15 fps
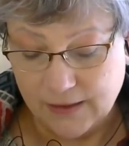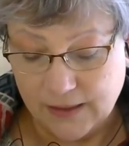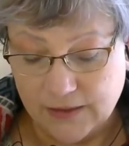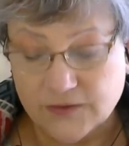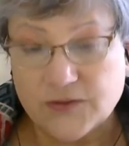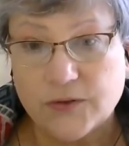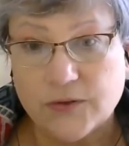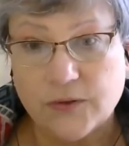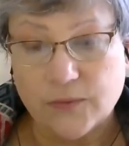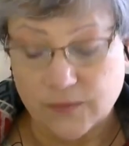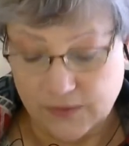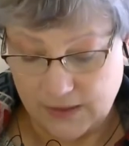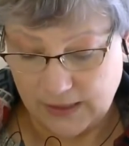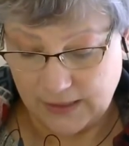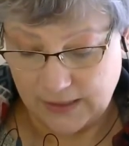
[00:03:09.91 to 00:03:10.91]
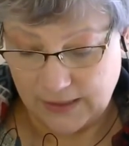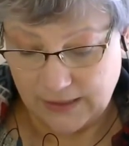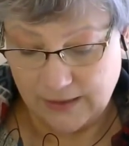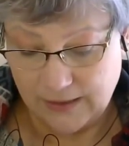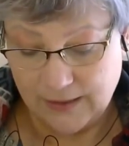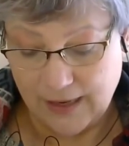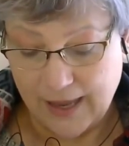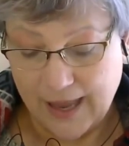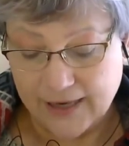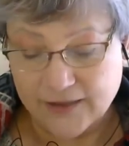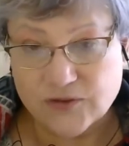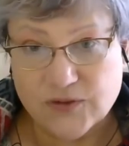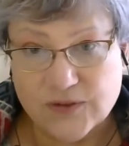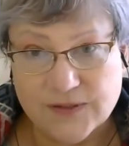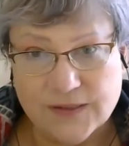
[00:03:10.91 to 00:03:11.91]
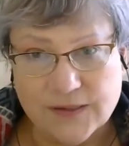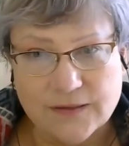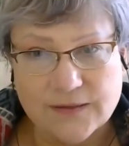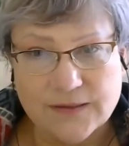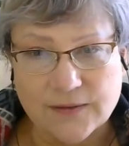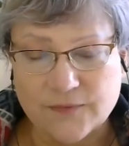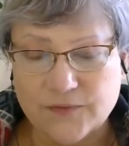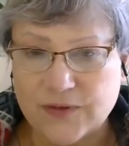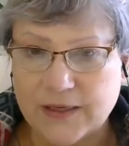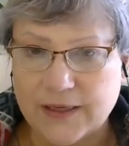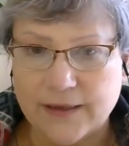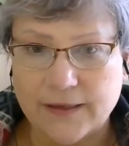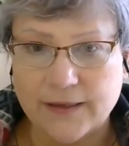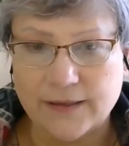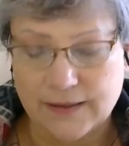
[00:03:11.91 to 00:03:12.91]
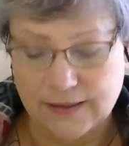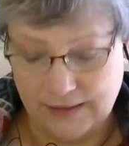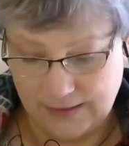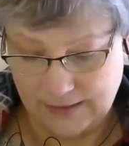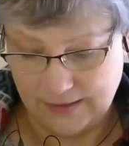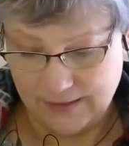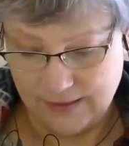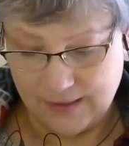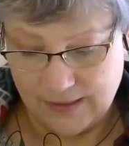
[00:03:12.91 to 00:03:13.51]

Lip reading: into the anxiousness, the fear, the